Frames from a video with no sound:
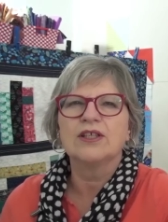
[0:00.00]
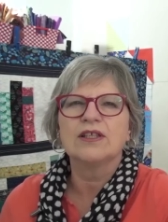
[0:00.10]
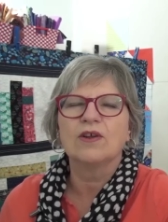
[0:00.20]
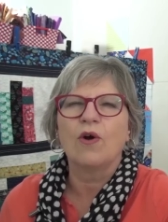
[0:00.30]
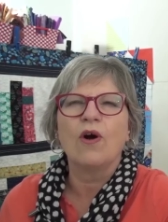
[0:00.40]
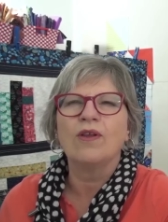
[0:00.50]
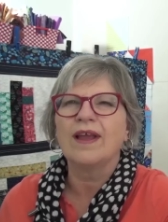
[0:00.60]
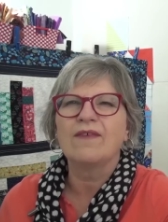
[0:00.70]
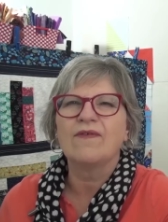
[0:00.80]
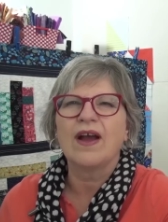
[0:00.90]
Just they're all
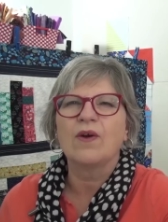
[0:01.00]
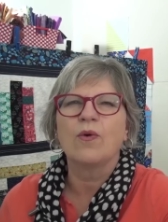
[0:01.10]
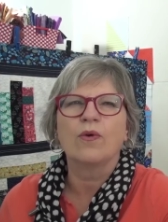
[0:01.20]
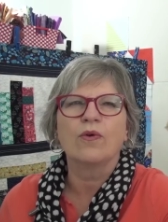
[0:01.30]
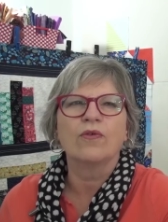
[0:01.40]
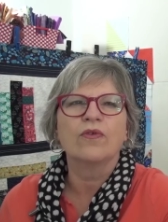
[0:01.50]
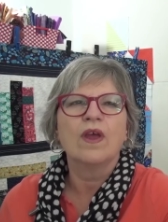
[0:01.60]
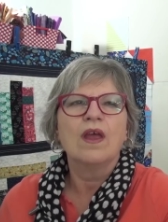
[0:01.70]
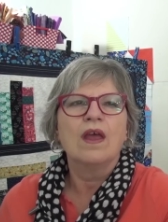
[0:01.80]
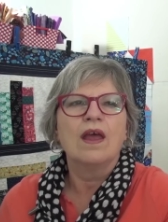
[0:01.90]
like fat quarters,
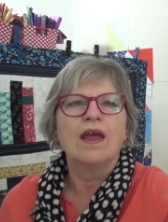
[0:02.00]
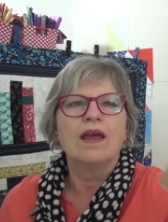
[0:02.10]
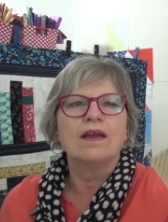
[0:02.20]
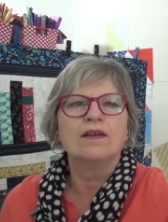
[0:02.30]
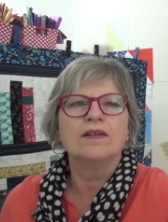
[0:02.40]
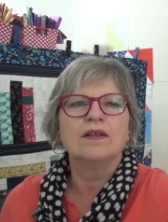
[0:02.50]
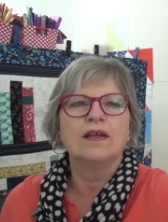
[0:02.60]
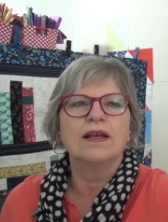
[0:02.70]
and